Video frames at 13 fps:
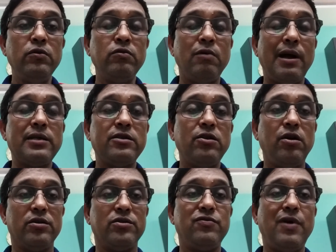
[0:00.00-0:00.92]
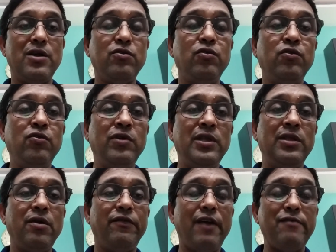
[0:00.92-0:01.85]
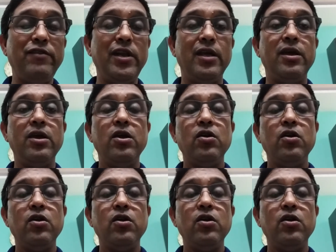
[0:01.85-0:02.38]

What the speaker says: what not, what to do in the family,